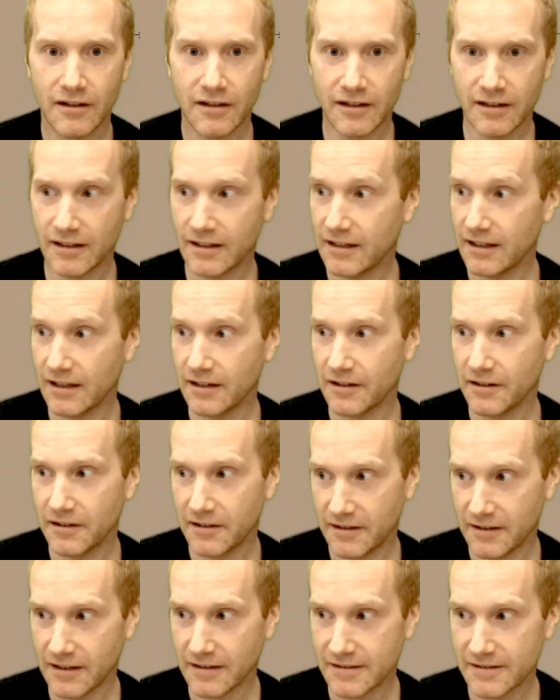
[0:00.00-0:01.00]

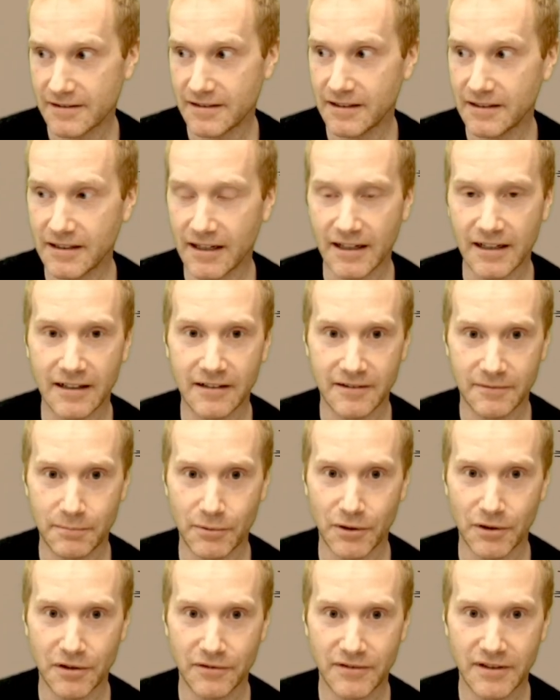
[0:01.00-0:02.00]
again, that's the data, is
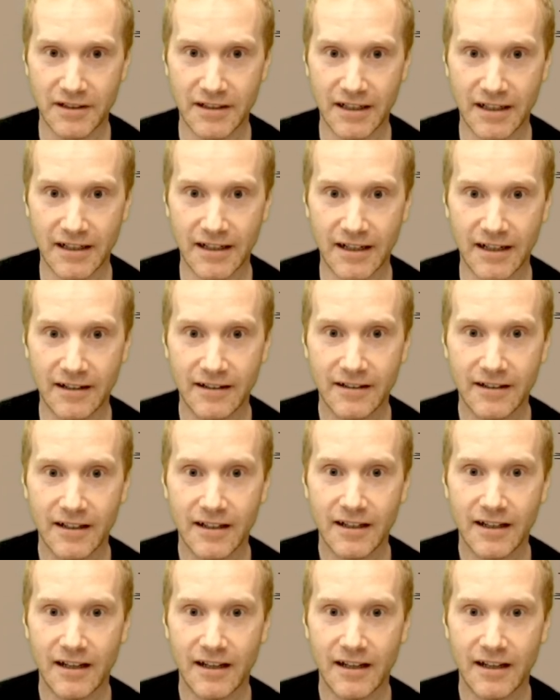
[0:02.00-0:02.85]
part of the data,